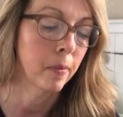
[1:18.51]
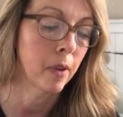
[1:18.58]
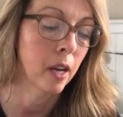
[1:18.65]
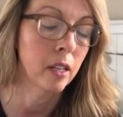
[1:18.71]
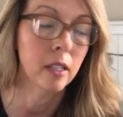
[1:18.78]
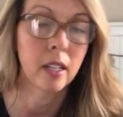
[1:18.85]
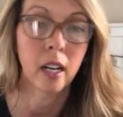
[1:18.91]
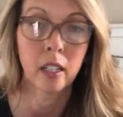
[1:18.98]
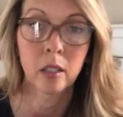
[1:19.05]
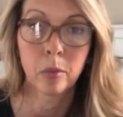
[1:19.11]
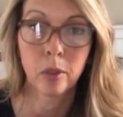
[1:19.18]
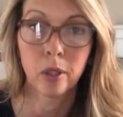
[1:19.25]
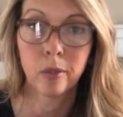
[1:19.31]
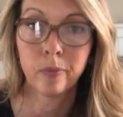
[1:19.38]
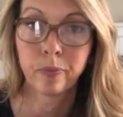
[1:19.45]

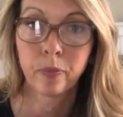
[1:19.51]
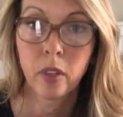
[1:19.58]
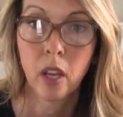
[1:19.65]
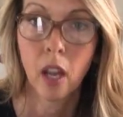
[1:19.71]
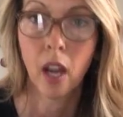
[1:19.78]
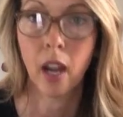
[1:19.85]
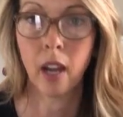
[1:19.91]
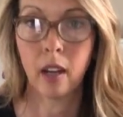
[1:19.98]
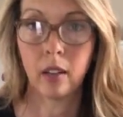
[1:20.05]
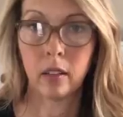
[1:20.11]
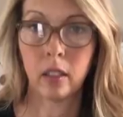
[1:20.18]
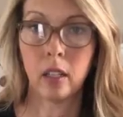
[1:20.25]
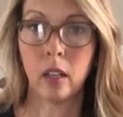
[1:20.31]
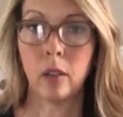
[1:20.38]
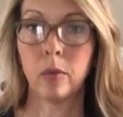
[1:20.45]
undetectable. And,
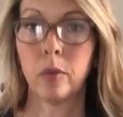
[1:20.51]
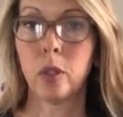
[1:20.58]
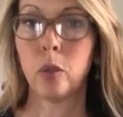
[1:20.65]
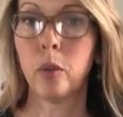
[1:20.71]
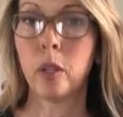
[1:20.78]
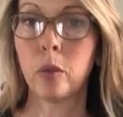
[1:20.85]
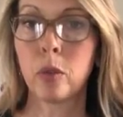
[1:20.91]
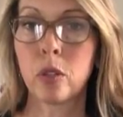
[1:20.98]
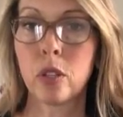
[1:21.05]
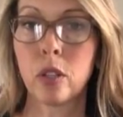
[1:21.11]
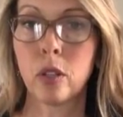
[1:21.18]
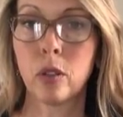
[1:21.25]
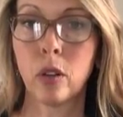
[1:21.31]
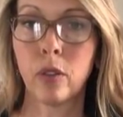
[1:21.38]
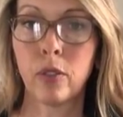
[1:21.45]
you know, U equals
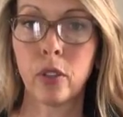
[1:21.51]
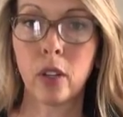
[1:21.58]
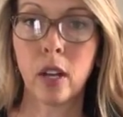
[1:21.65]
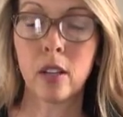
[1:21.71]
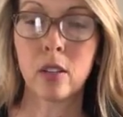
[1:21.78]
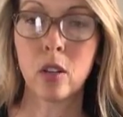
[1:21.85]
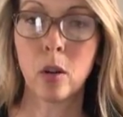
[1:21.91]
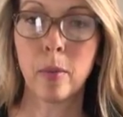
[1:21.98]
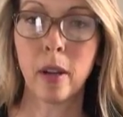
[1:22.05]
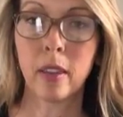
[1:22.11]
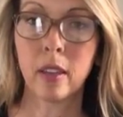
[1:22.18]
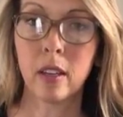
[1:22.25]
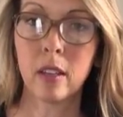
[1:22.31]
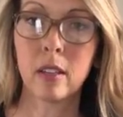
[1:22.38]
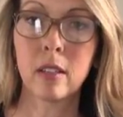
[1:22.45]
U. Hopefully you guys know
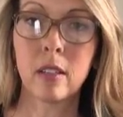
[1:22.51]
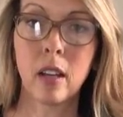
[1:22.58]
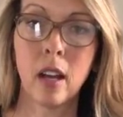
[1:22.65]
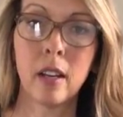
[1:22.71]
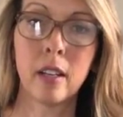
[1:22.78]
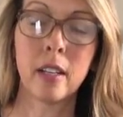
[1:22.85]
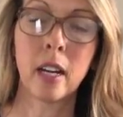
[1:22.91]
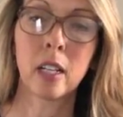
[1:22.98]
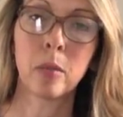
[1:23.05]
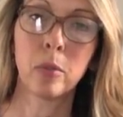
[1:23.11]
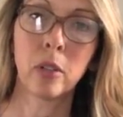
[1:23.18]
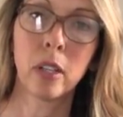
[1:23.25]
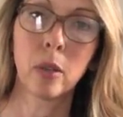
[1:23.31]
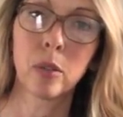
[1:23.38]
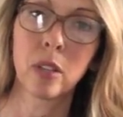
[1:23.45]
about this.
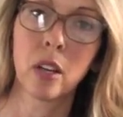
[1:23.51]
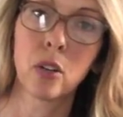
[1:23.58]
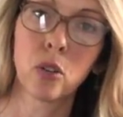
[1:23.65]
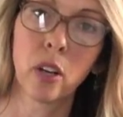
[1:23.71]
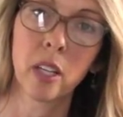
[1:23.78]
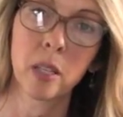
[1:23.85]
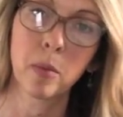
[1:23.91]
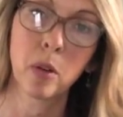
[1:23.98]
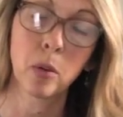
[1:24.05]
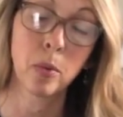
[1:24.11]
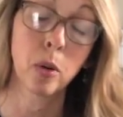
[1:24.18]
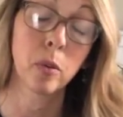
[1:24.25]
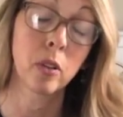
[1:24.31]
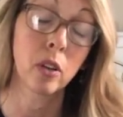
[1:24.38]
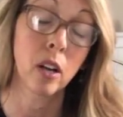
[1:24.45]
Undetectable equals
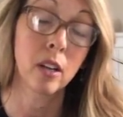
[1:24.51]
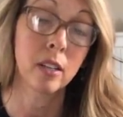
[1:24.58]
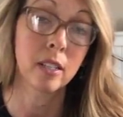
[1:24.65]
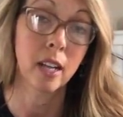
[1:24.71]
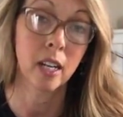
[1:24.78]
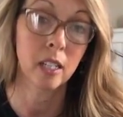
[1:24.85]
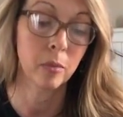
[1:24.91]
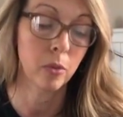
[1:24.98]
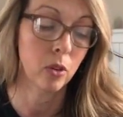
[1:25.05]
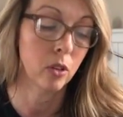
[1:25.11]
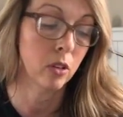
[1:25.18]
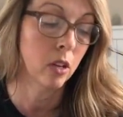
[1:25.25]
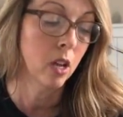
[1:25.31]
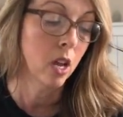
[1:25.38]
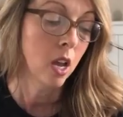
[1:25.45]
untransmittable. When you're
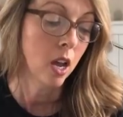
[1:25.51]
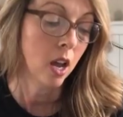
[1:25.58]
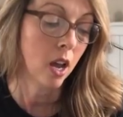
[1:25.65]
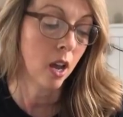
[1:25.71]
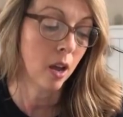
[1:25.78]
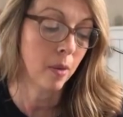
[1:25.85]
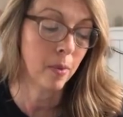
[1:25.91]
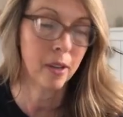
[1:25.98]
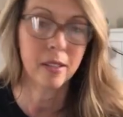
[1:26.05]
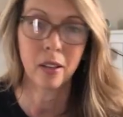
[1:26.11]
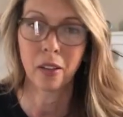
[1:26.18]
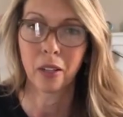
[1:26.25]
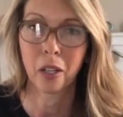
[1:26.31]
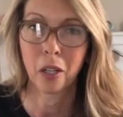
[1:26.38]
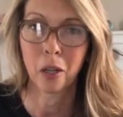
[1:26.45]
undetectable, I
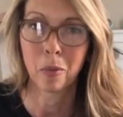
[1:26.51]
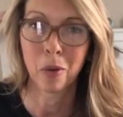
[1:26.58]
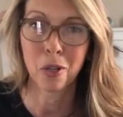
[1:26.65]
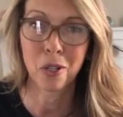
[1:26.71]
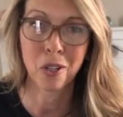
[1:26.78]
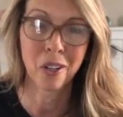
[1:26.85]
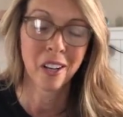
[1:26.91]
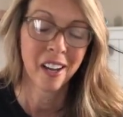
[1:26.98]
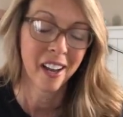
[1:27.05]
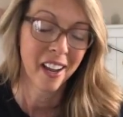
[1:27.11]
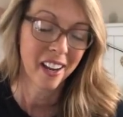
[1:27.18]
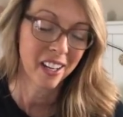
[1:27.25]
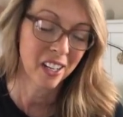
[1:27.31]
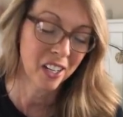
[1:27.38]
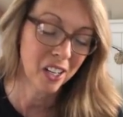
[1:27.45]
sound like a commercial.
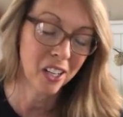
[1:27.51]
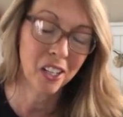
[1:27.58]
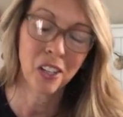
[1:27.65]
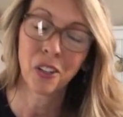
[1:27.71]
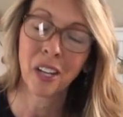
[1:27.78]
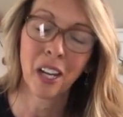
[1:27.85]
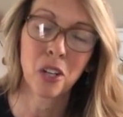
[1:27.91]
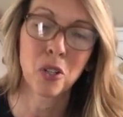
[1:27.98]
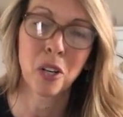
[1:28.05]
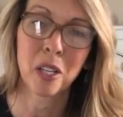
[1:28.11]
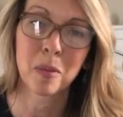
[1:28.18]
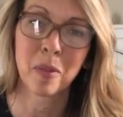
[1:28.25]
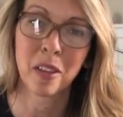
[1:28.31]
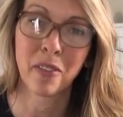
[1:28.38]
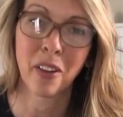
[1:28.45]
You can't
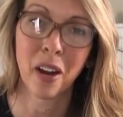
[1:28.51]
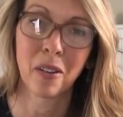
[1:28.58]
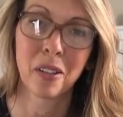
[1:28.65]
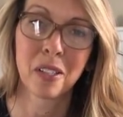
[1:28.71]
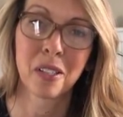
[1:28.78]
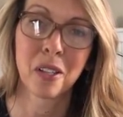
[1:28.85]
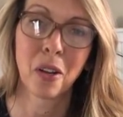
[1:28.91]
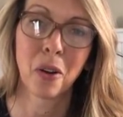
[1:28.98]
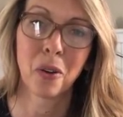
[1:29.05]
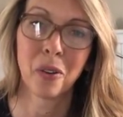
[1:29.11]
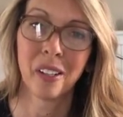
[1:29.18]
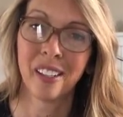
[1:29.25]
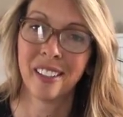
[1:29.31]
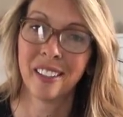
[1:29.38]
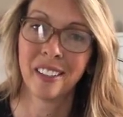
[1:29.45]
transmit the virus. So,
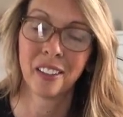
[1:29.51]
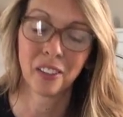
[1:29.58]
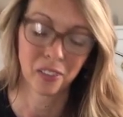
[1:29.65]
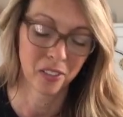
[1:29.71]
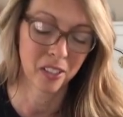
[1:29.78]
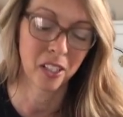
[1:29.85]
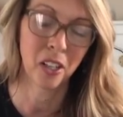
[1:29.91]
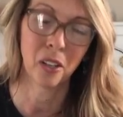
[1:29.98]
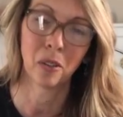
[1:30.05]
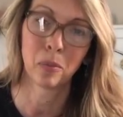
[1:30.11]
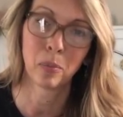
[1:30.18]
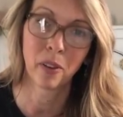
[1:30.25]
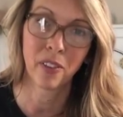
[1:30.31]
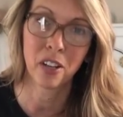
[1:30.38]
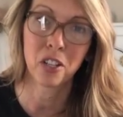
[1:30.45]
and you know,
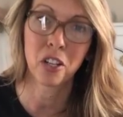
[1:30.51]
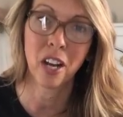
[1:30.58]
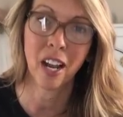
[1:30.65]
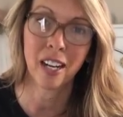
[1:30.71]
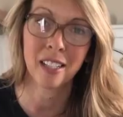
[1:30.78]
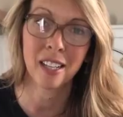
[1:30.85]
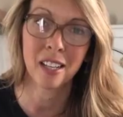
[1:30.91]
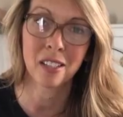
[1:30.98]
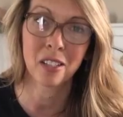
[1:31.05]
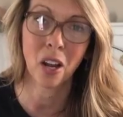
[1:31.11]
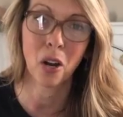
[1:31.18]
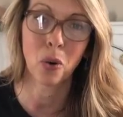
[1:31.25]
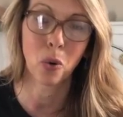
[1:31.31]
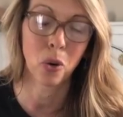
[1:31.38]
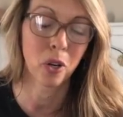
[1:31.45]

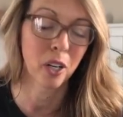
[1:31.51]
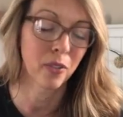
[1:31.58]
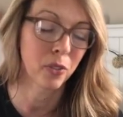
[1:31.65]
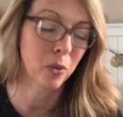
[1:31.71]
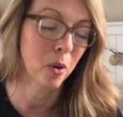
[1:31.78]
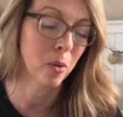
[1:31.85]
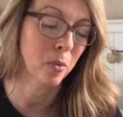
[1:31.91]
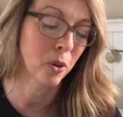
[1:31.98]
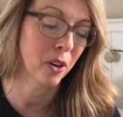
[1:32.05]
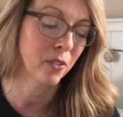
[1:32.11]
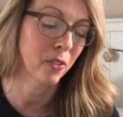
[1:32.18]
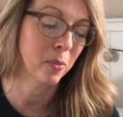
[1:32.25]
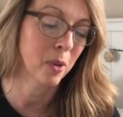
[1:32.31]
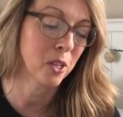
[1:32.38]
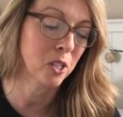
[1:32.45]
preventionaccess.org if you want more
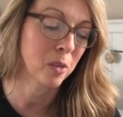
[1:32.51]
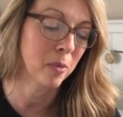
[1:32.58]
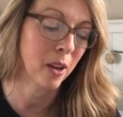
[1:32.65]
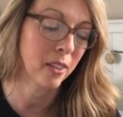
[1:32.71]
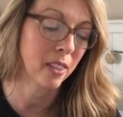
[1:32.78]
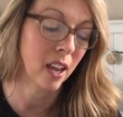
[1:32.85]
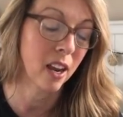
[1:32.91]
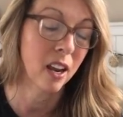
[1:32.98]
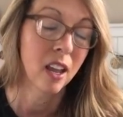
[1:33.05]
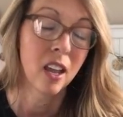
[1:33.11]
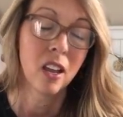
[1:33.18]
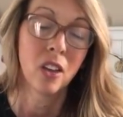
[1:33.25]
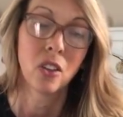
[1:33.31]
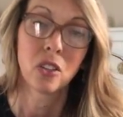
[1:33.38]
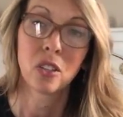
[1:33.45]
information about that.
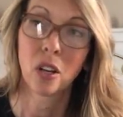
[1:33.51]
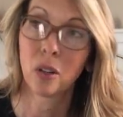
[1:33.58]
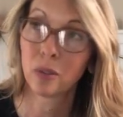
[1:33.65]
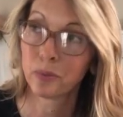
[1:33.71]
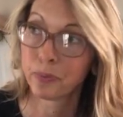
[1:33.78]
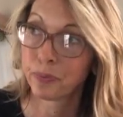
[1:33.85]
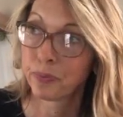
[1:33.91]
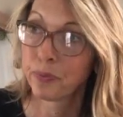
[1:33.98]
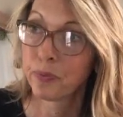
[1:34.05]
So